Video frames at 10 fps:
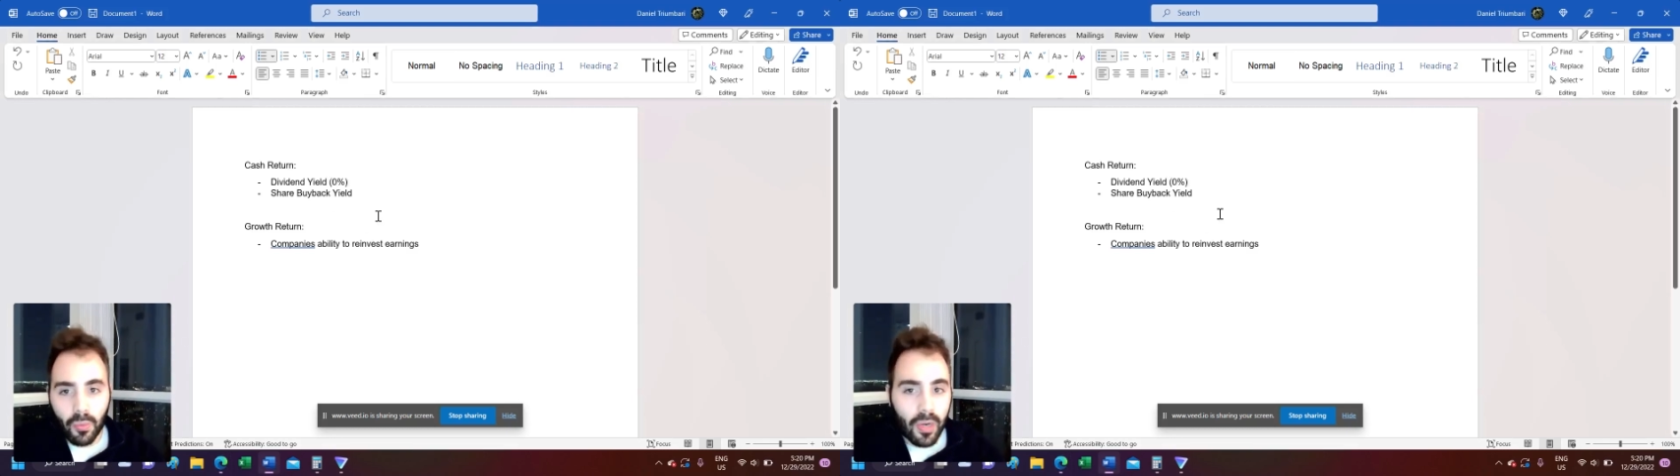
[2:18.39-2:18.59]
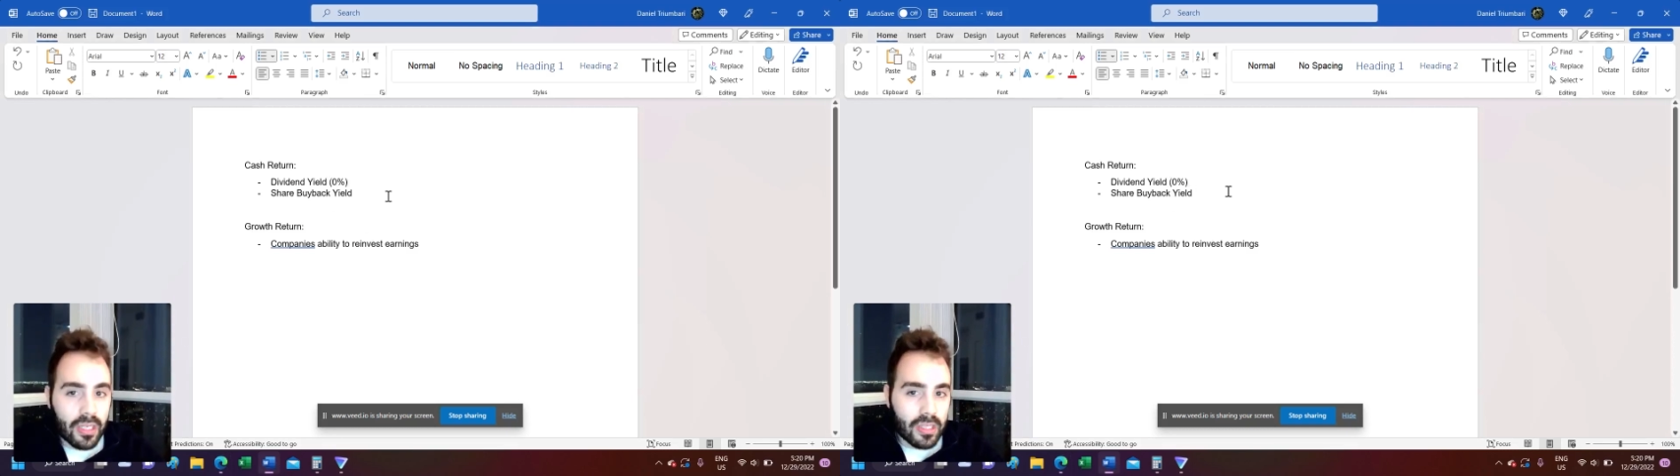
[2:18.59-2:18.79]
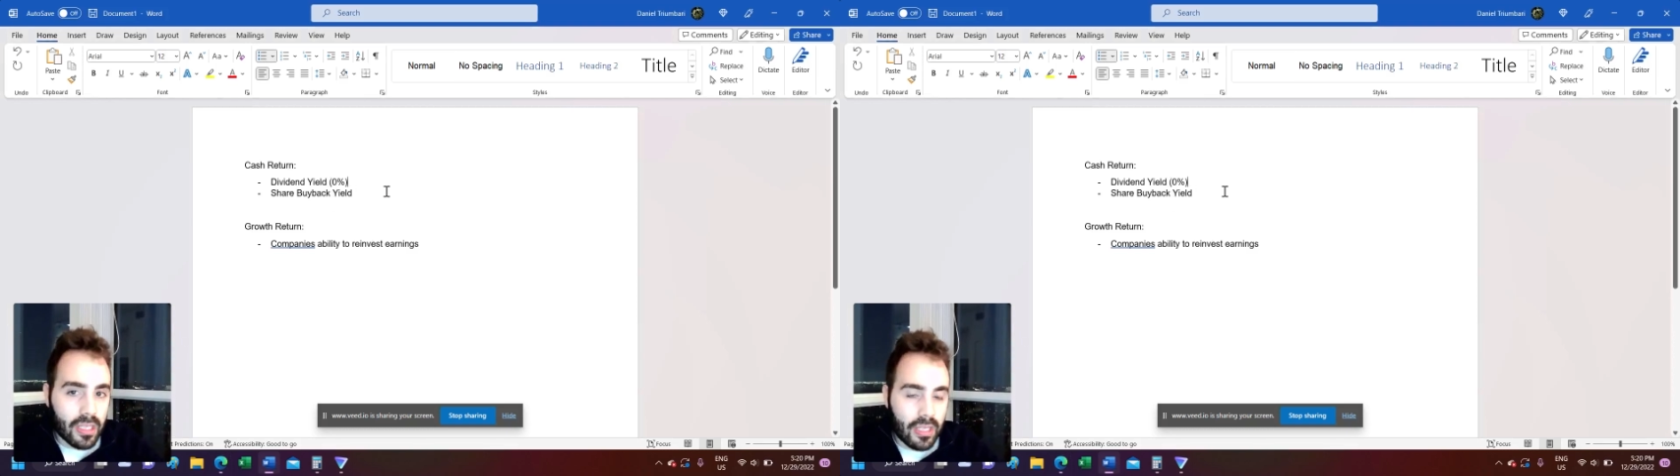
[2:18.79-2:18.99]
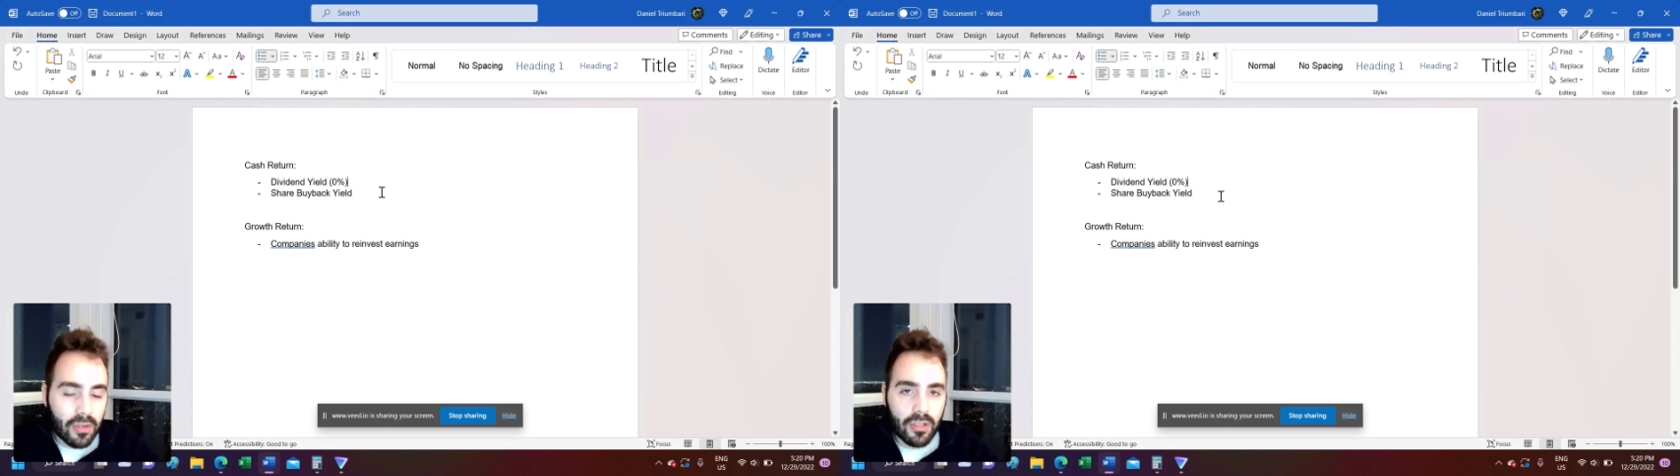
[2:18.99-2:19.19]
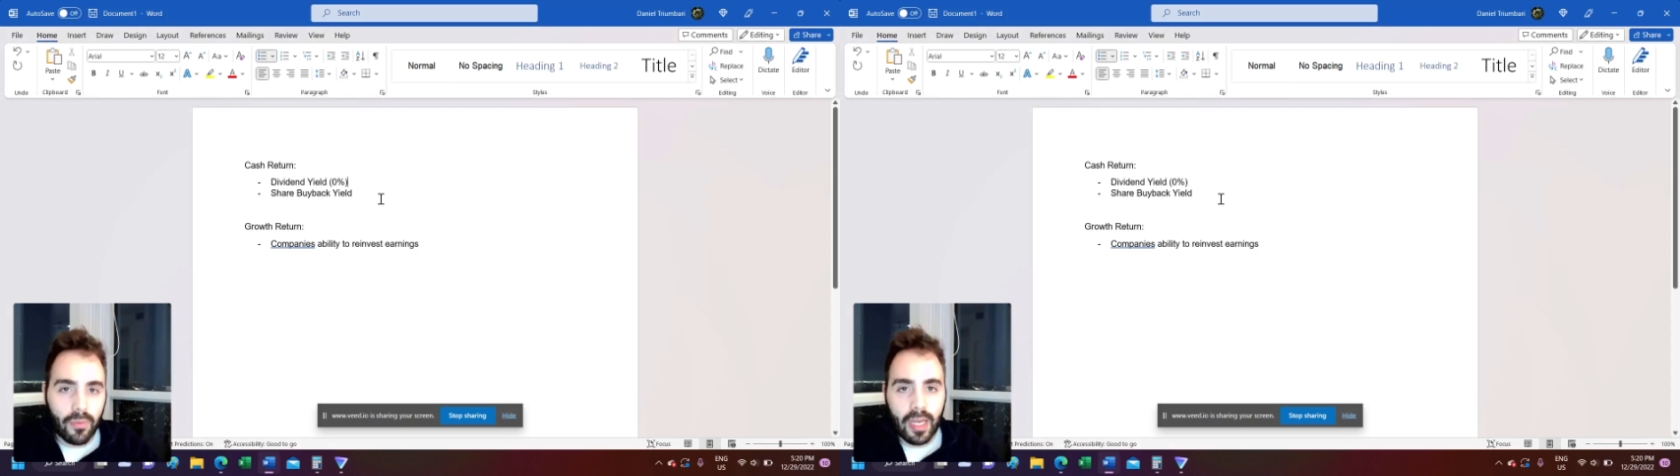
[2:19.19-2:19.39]
What is the
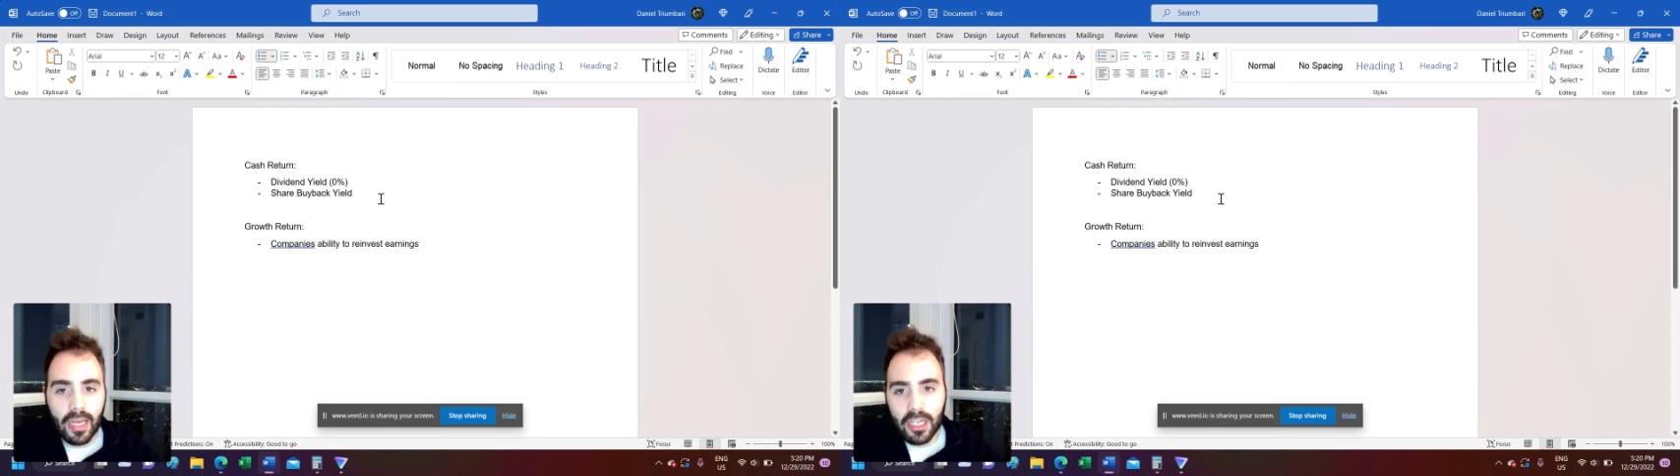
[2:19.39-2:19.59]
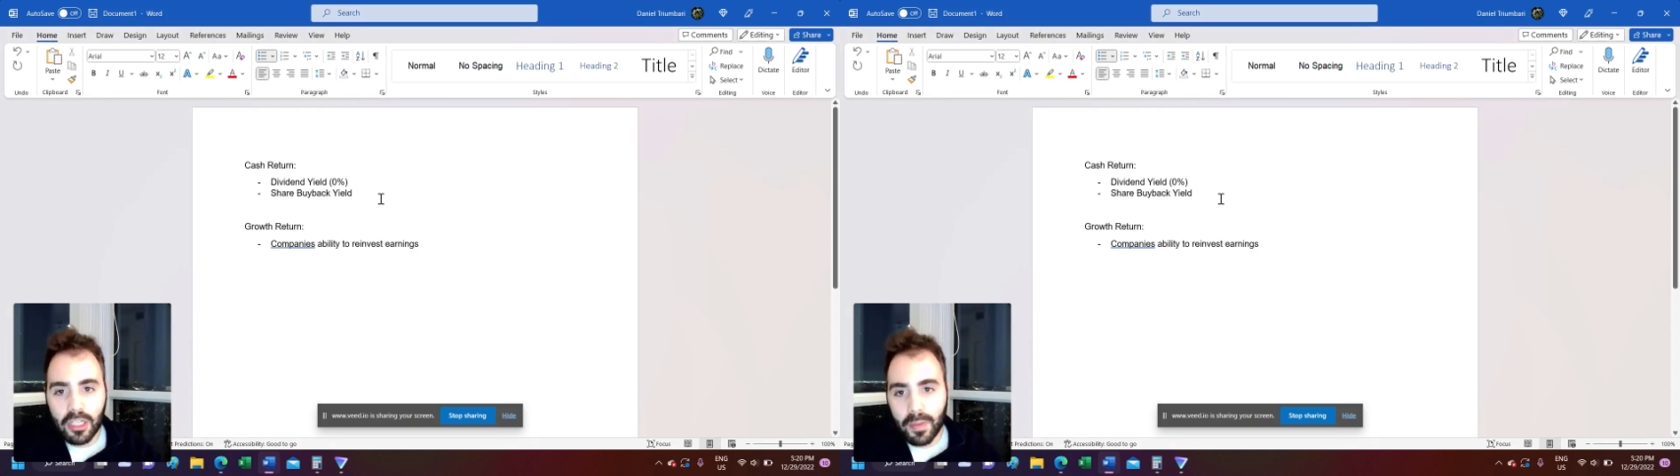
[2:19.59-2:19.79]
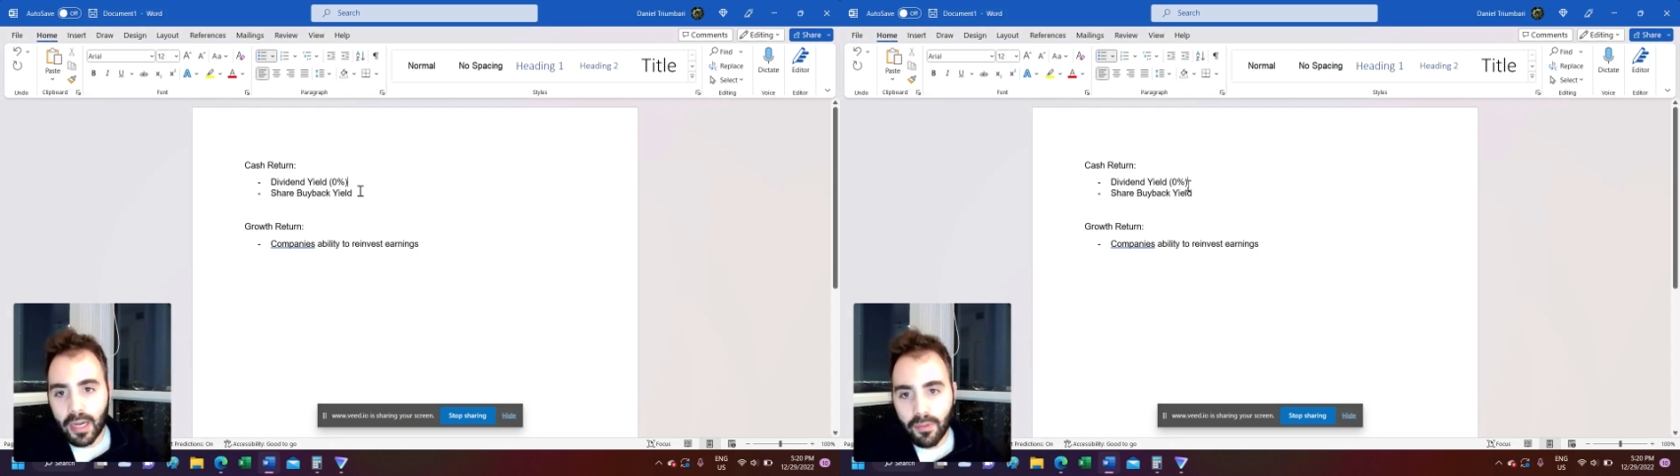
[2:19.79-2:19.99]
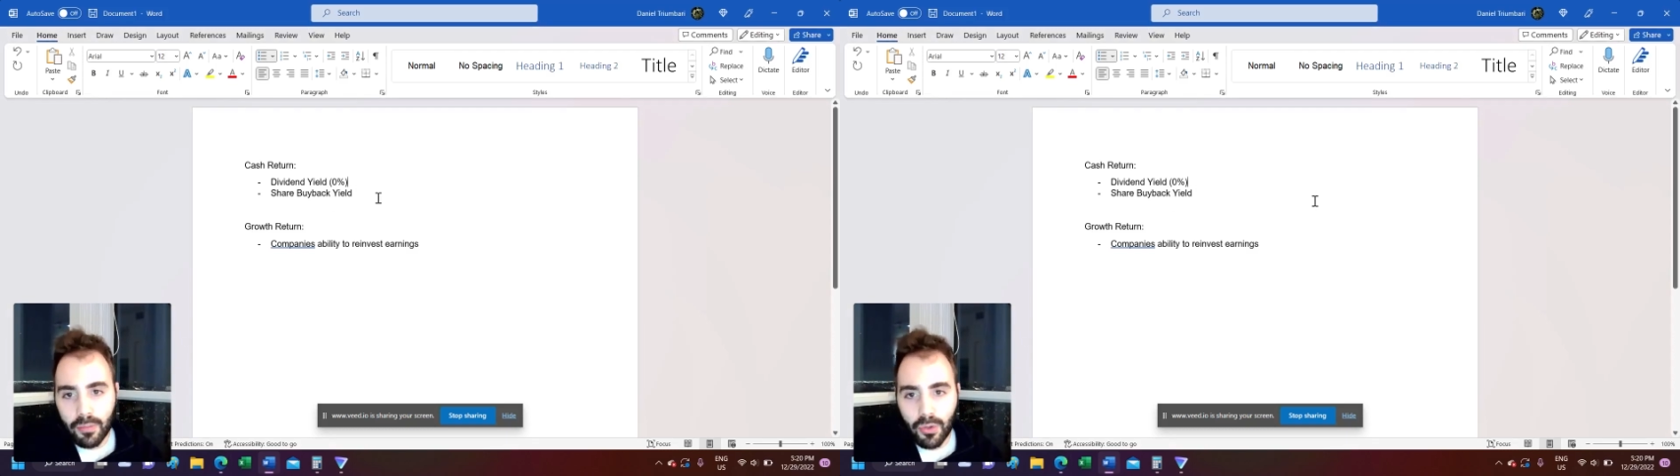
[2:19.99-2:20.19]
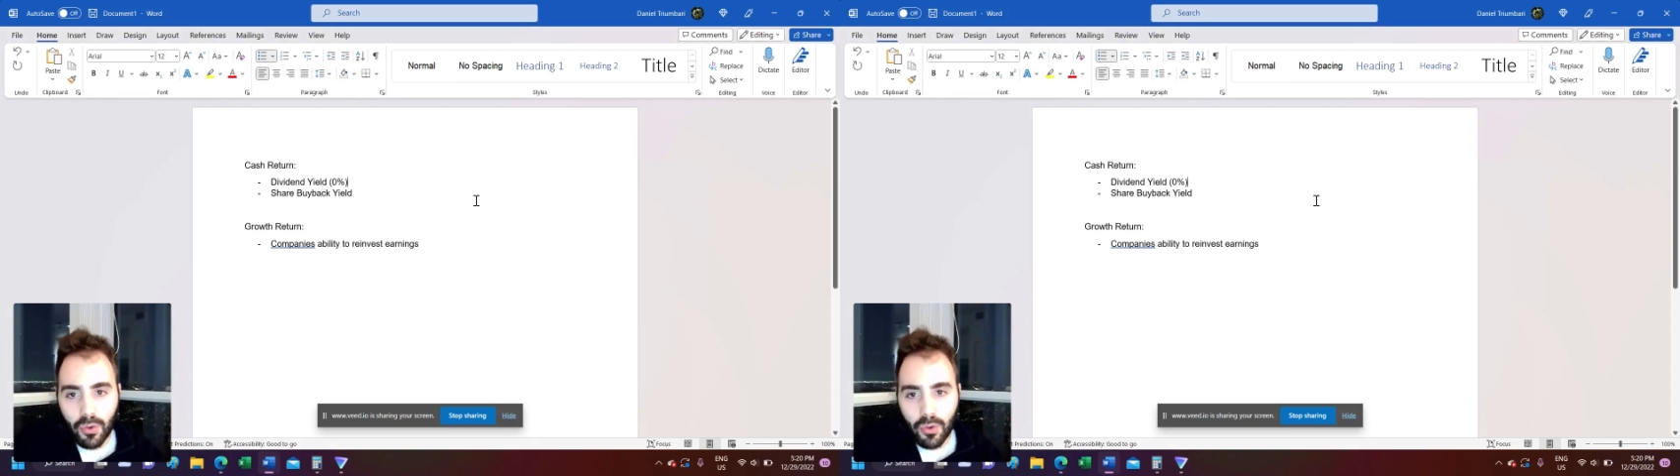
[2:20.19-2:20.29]
yield that we can expect from